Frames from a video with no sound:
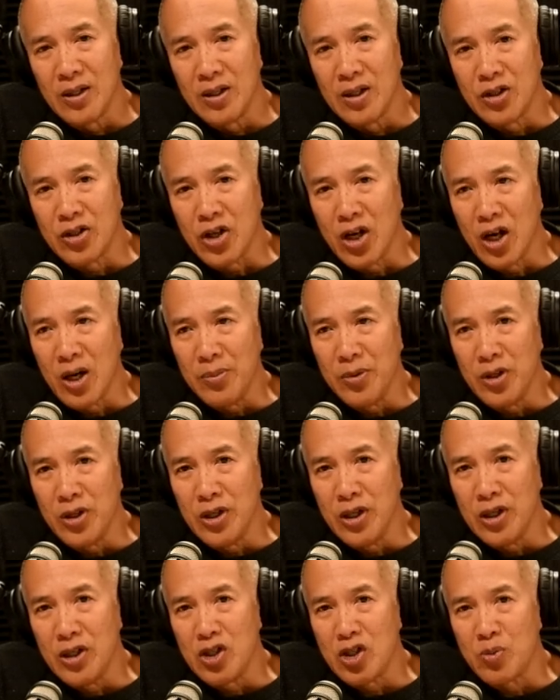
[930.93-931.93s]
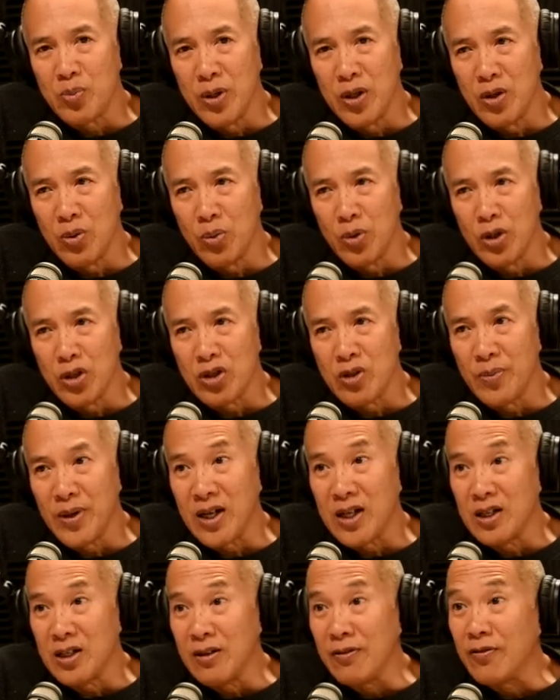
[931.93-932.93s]
the time you need to spend at work to
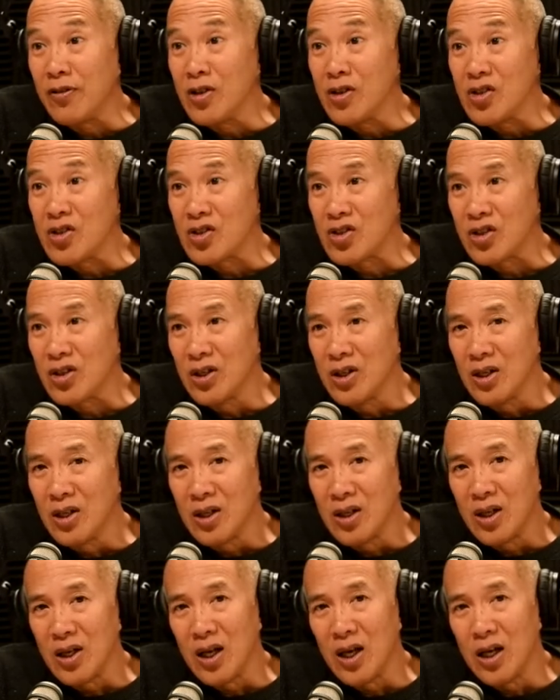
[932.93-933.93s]
make a difference mm.